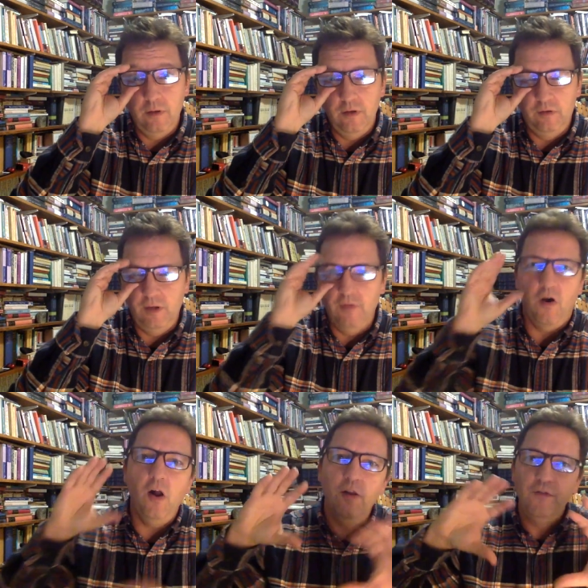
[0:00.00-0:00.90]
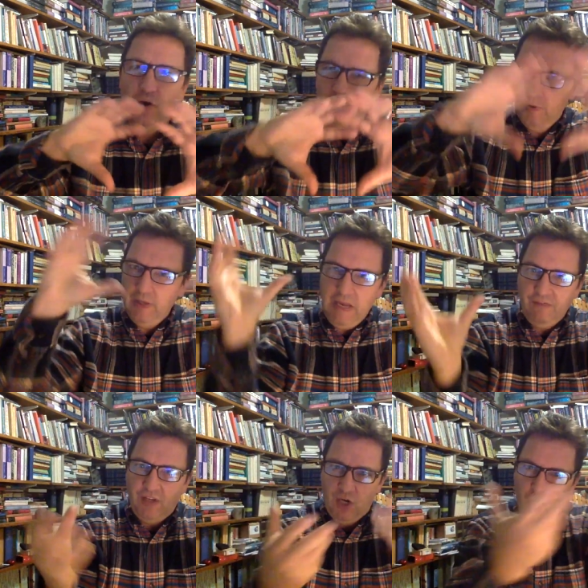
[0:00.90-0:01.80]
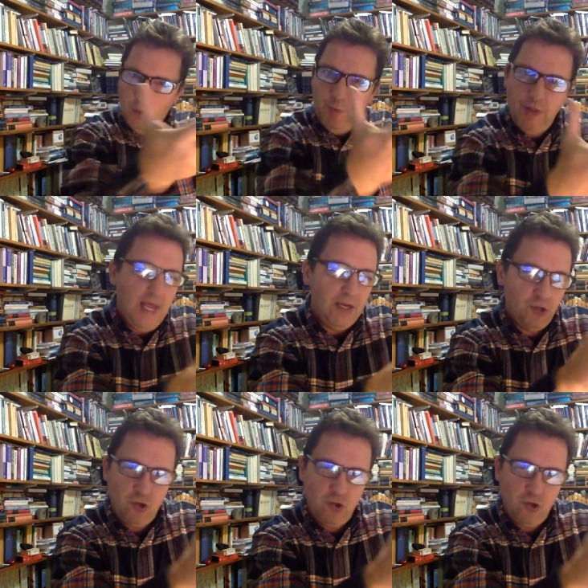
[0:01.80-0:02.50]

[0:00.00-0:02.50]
You see, of all of your beliefs that interpret that